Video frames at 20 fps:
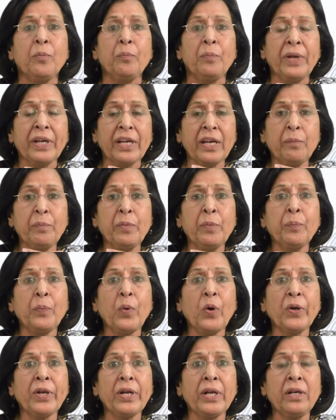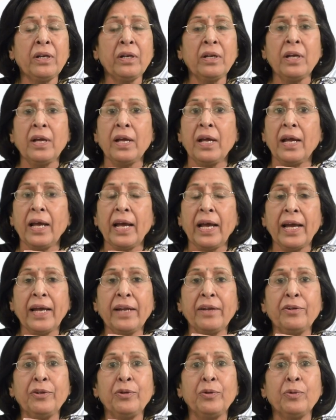became important,
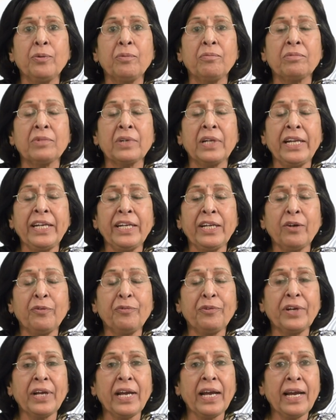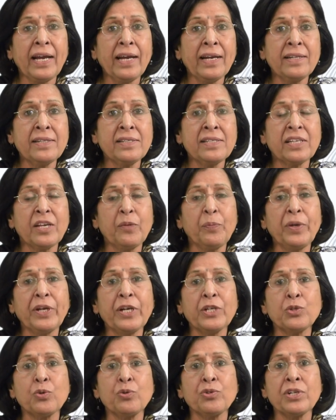and cleaning of your hands, keeping
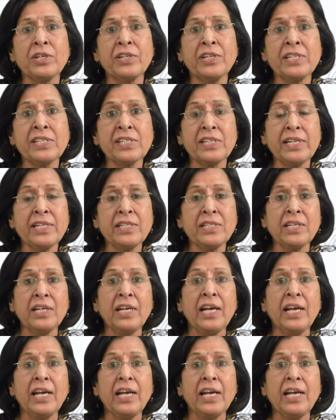a social distance,